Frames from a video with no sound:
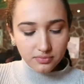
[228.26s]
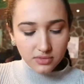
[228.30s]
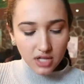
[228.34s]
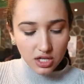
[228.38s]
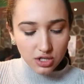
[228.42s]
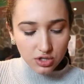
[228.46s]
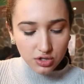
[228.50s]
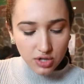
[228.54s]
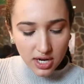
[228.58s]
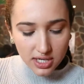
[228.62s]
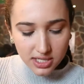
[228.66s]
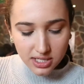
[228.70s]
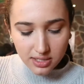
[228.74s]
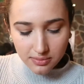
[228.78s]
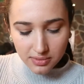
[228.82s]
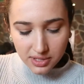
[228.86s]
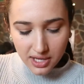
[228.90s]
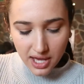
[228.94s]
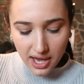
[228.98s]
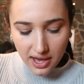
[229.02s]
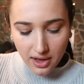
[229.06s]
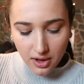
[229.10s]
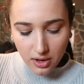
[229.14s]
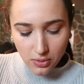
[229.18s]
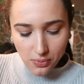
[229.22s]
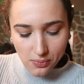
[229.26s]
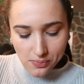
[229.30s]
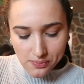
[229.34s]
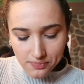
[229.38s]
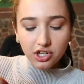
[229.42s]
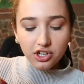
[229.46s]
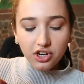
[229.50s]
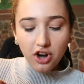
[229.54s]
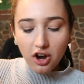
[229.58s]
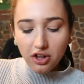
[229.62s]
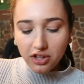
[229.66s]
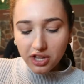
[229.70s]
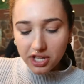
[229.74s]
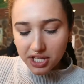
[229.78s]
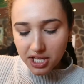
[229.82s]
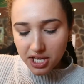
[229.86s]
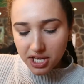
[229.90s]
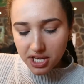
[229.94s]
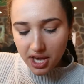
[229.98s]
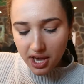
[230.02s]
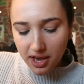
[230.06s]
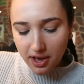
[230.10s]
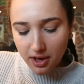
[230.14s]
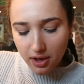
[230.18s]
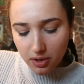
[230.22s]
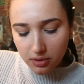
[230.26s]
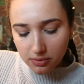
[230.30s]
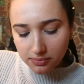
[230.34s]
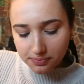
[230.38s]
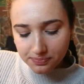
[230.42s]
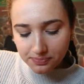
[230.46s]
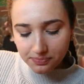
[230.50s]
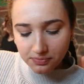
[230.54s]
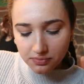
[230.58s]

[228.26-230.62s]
Let's try some kale. Garlicky kale.